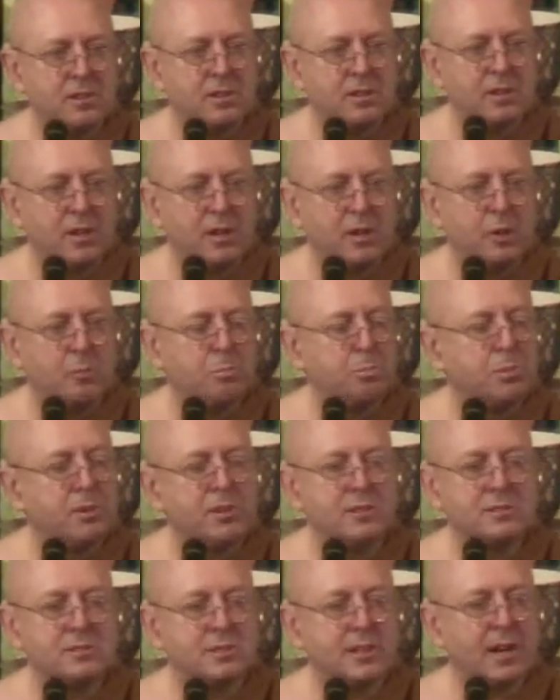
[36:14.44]
and have
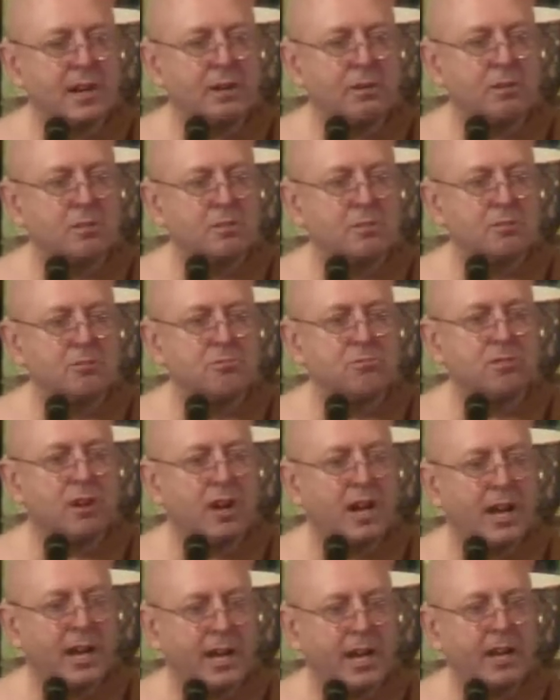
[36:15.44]
burst out
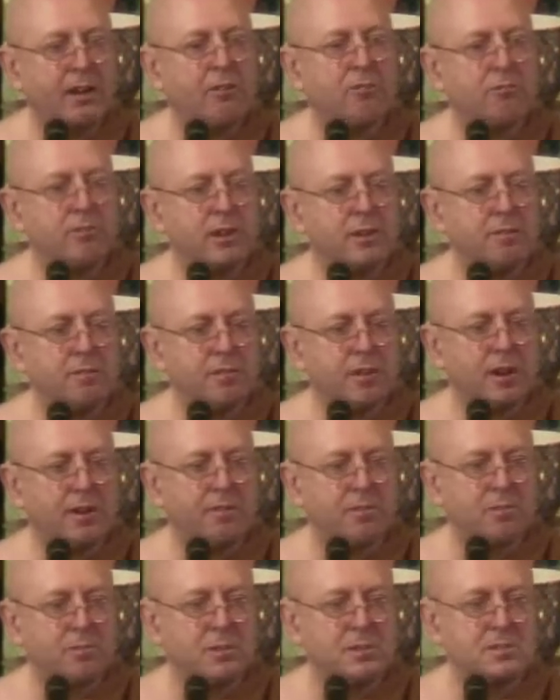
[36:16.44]
crying in grief
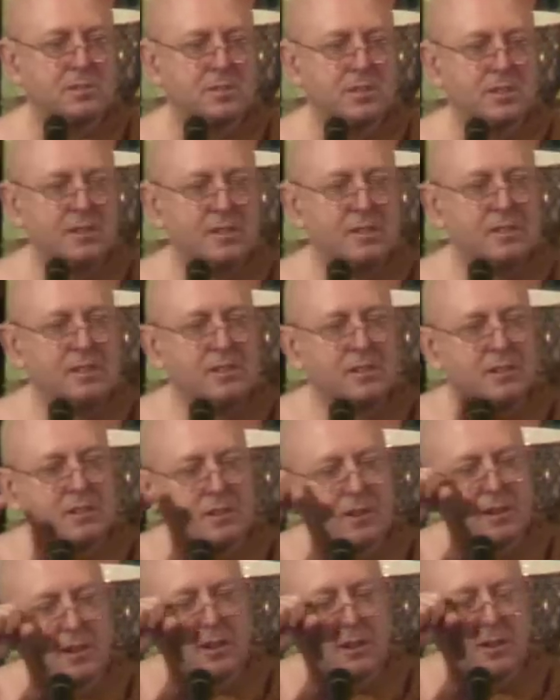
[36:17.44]
afterwards?
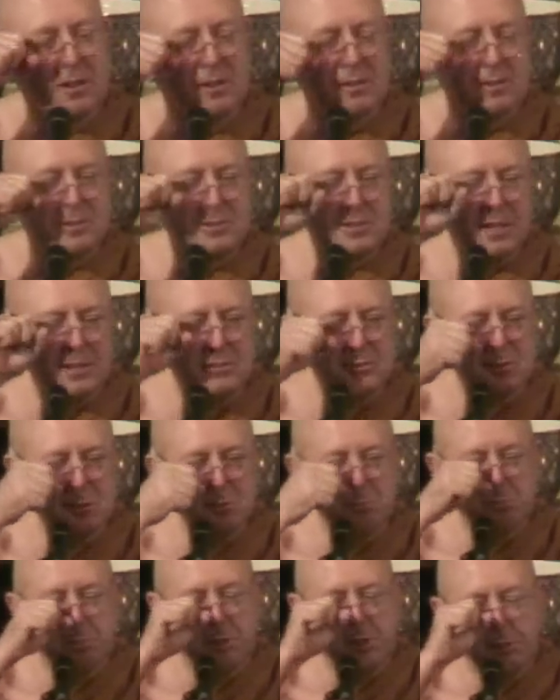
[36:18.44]
Oh,
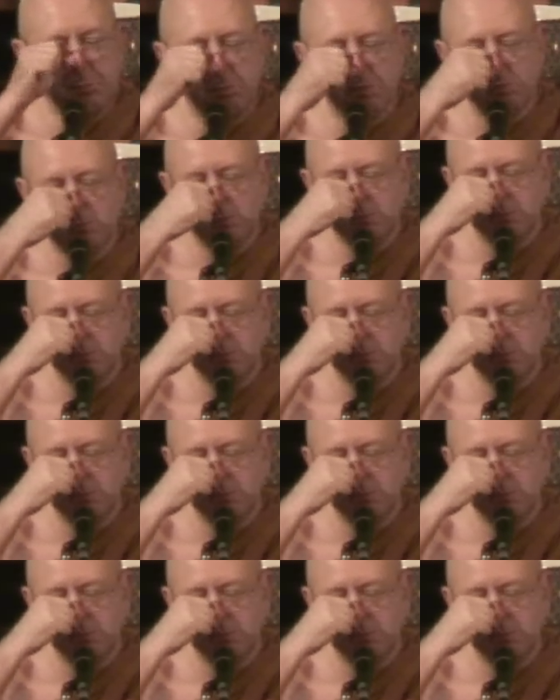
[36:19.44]
Justin Bieber was